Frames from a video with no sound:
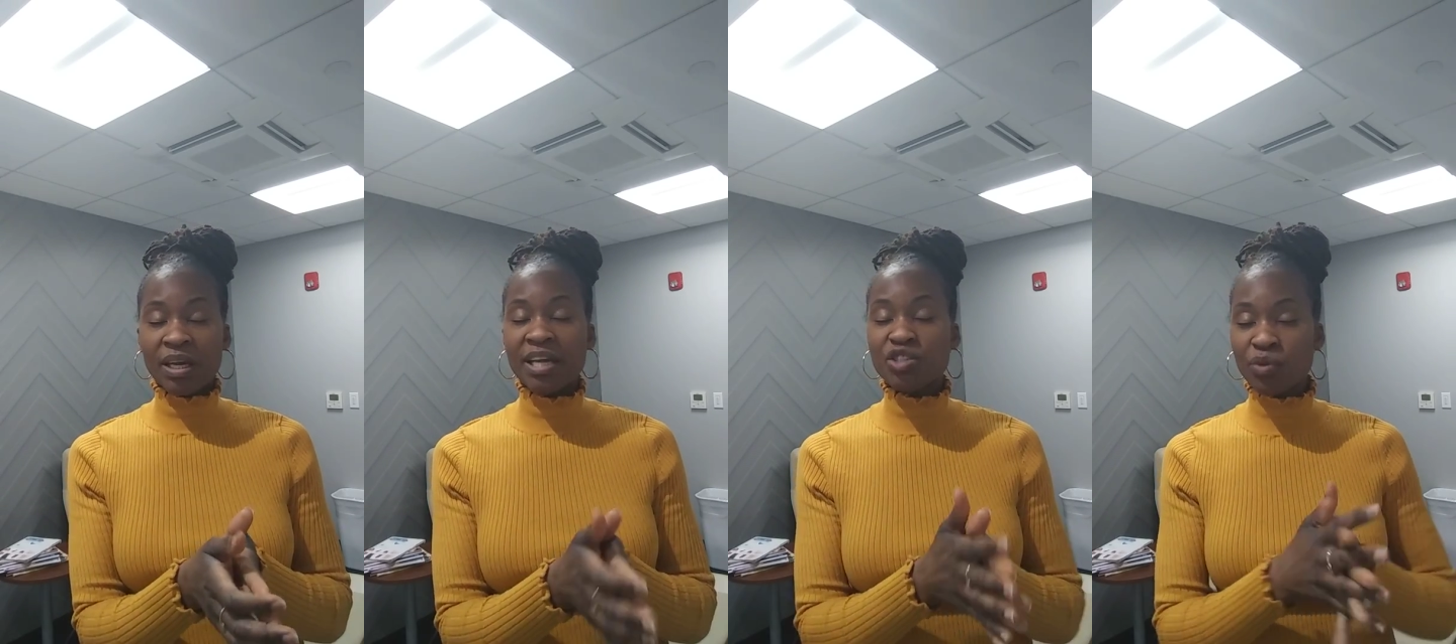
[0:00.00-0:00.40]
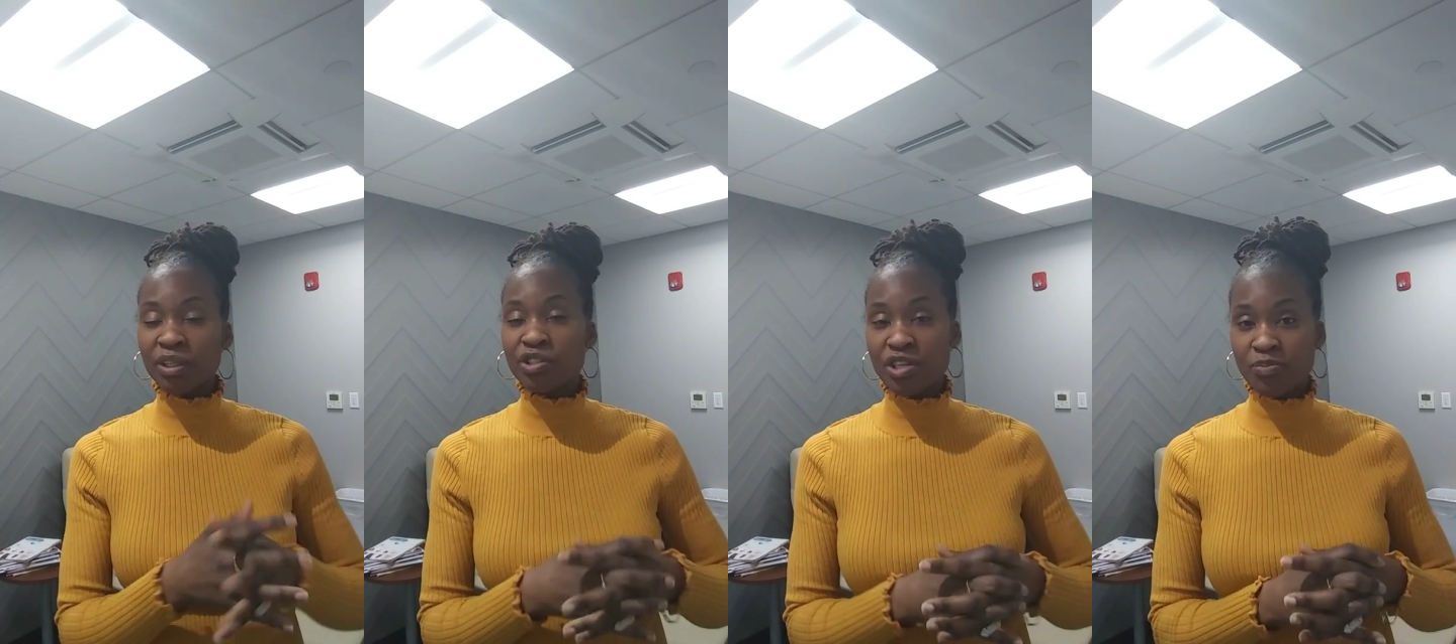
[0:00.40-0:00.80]
it's really
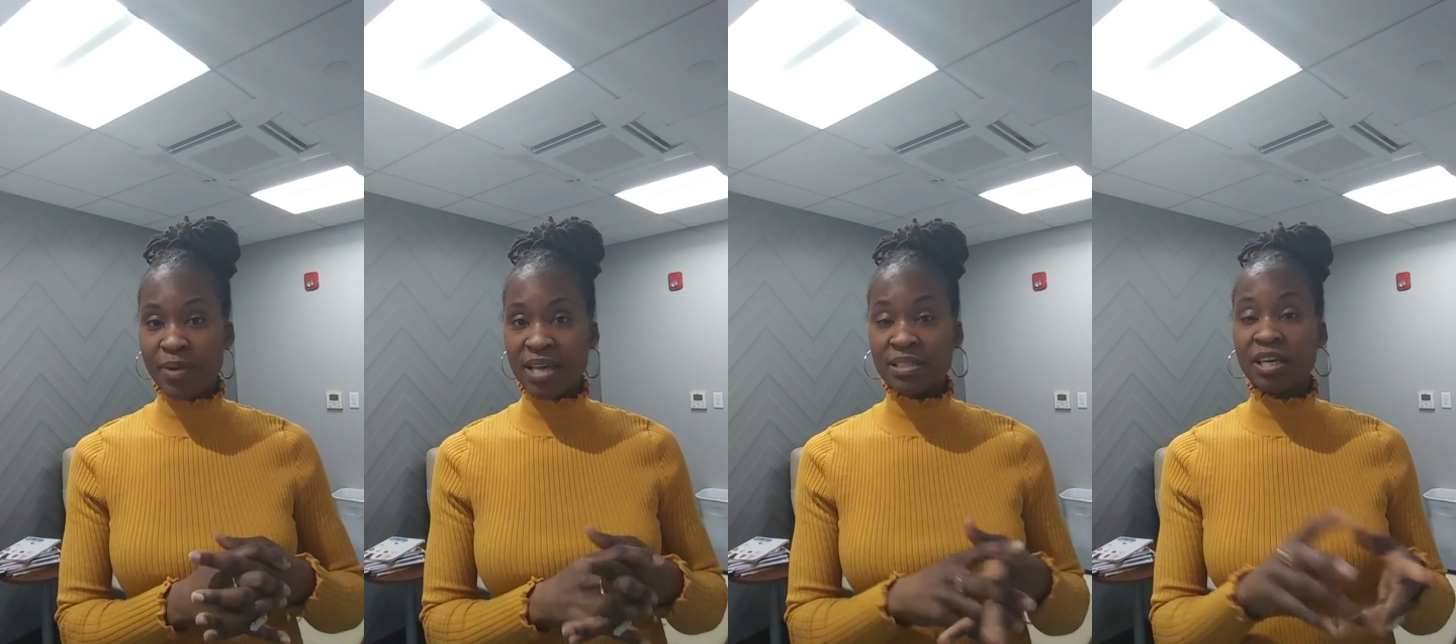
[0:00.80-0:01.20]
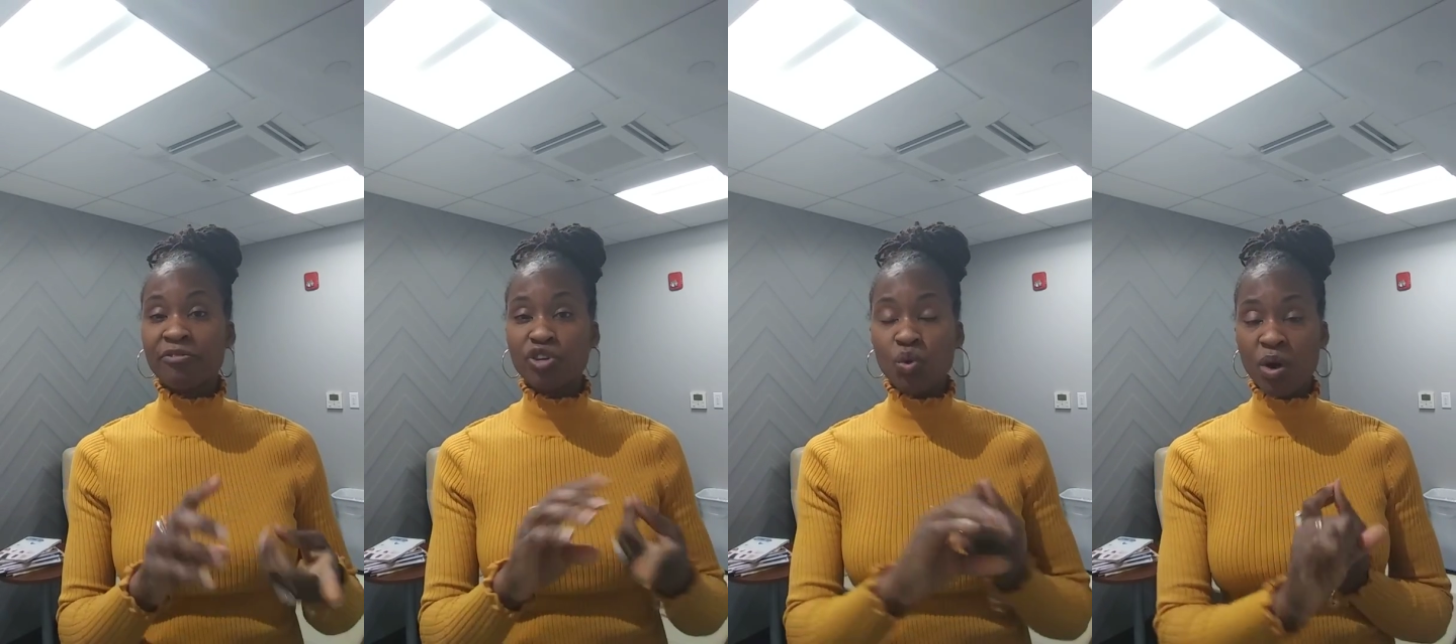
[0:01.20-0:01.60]
just best
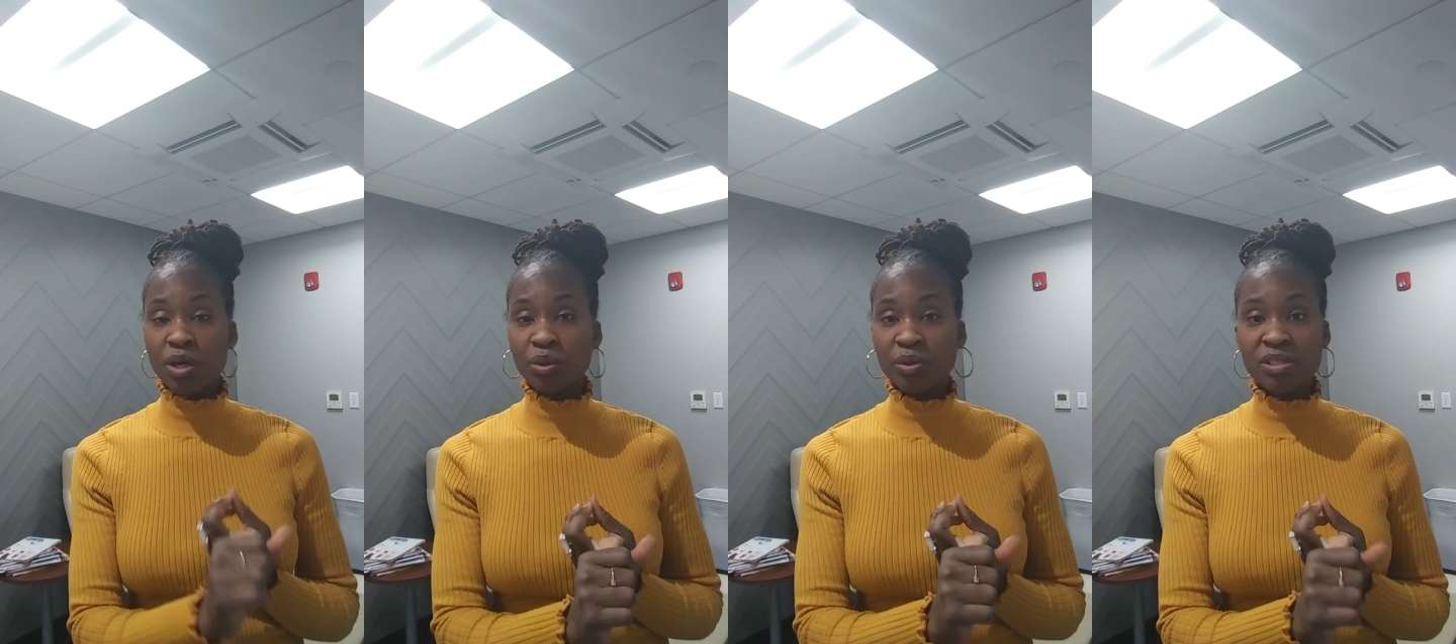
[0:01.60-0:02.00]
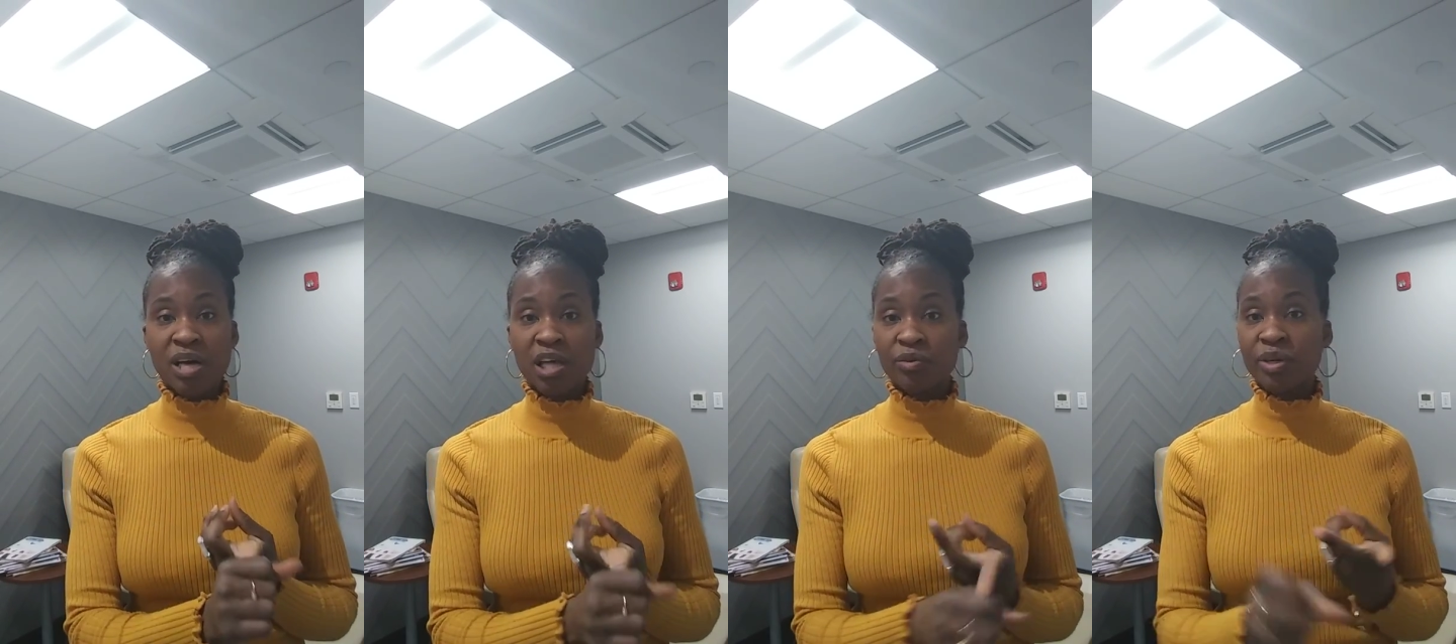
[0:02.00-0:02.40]
if you are gluten
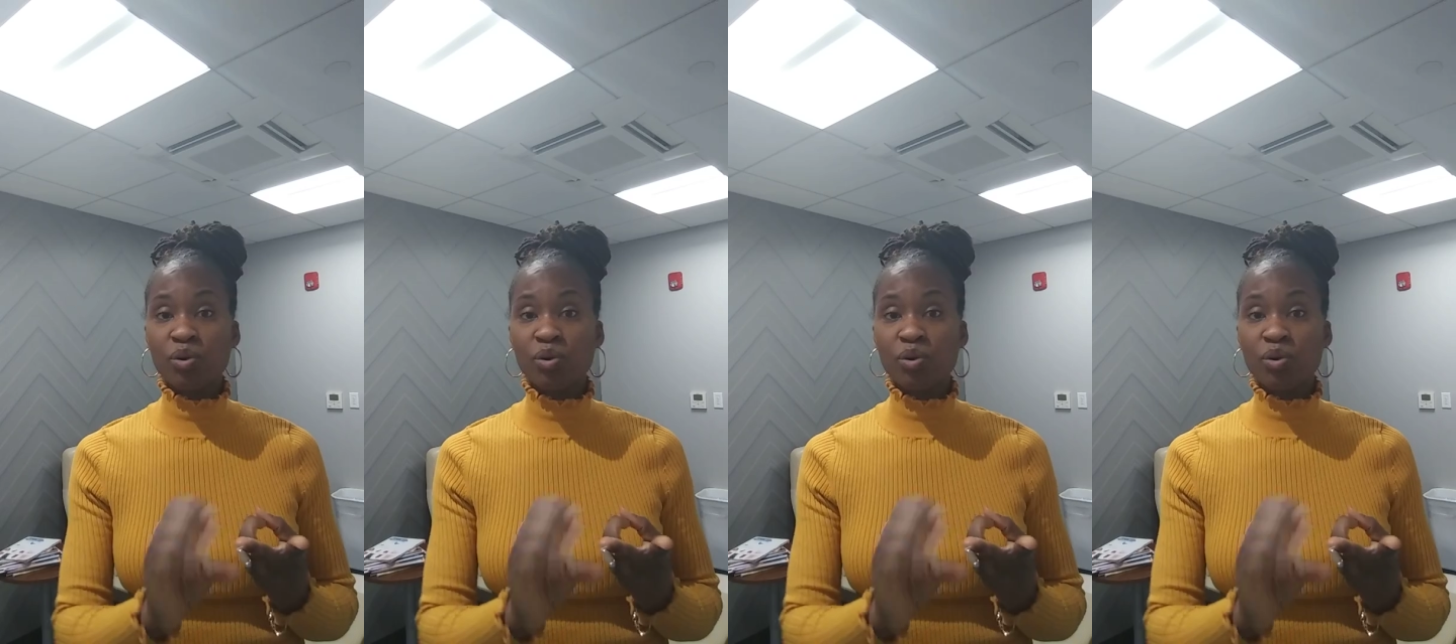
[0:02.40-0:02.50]
intolerant